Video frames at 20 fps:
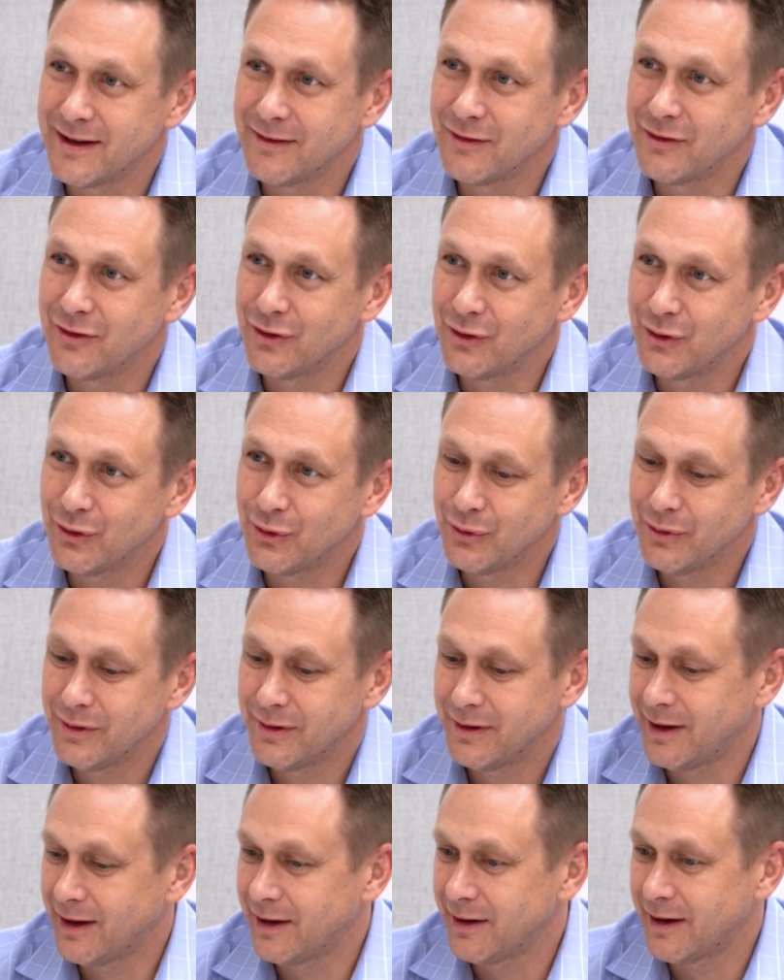
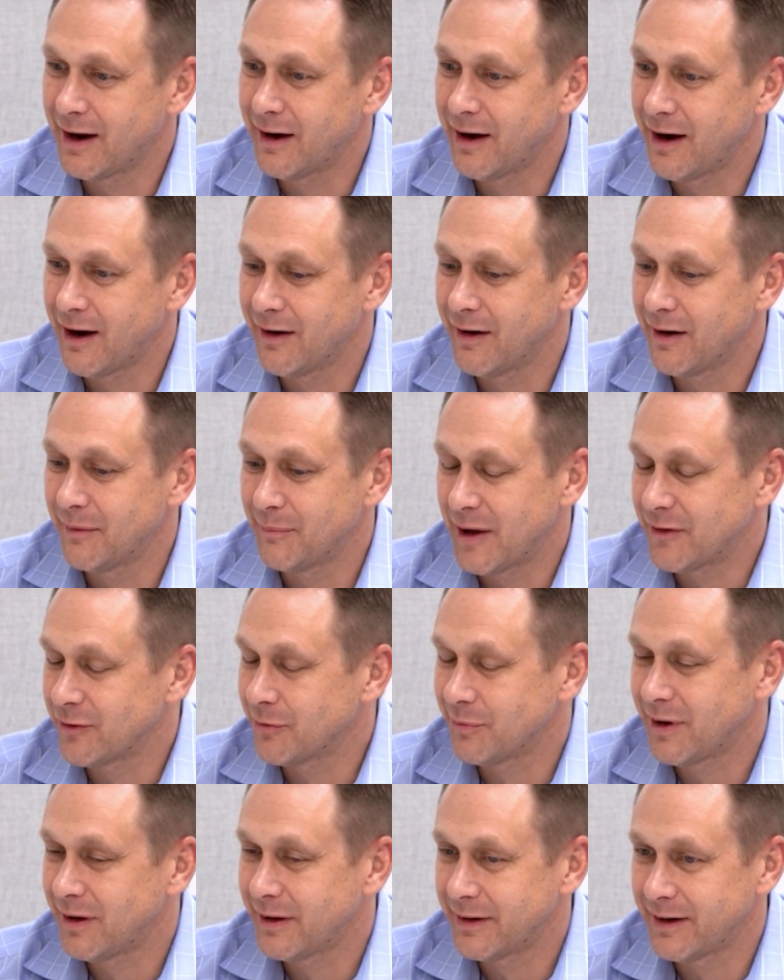into an a
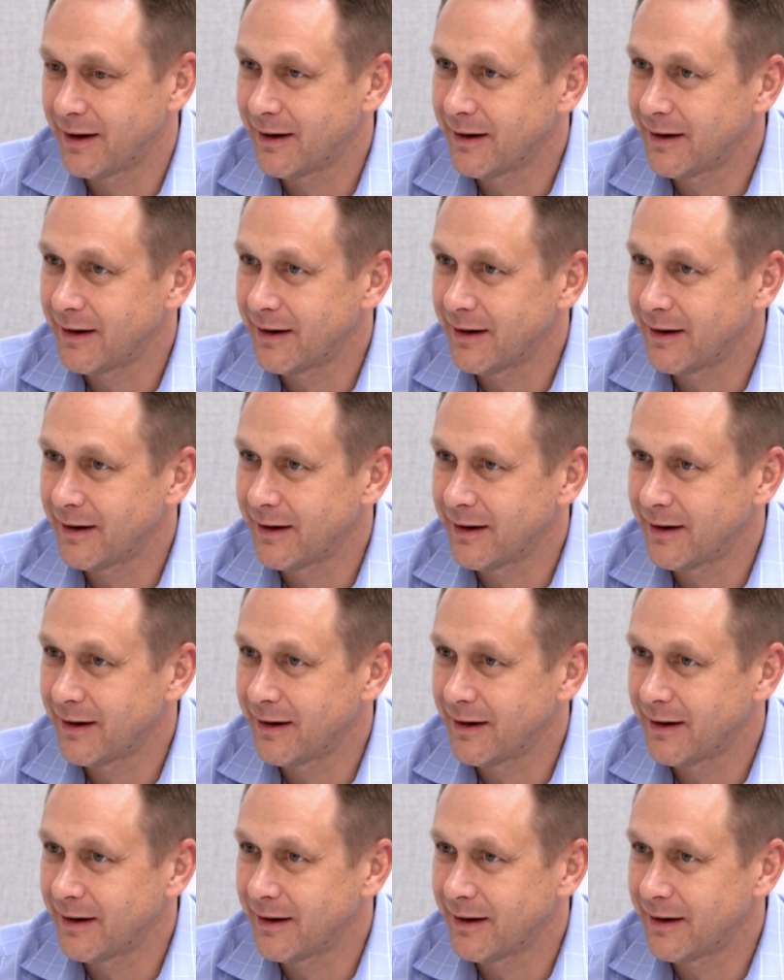metropolitan